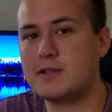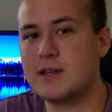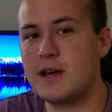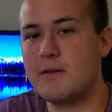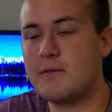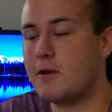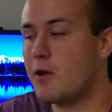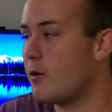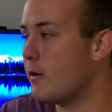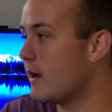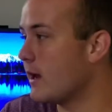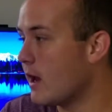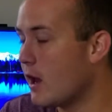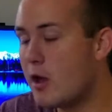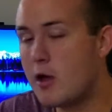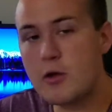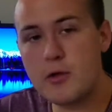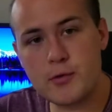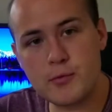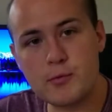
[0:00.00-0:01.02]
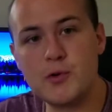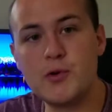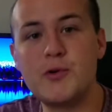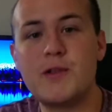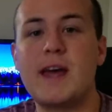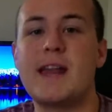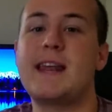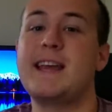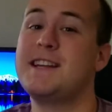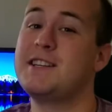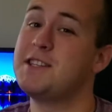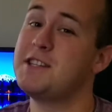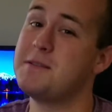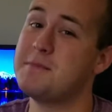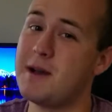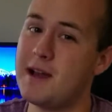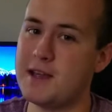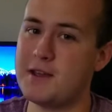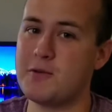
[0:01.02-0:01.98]
stuff going through that
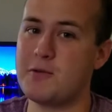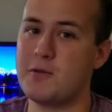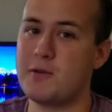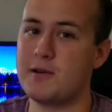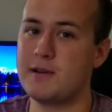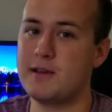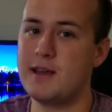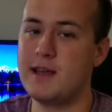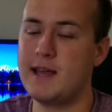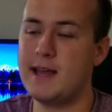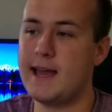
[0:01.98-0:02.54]
HDMI cord.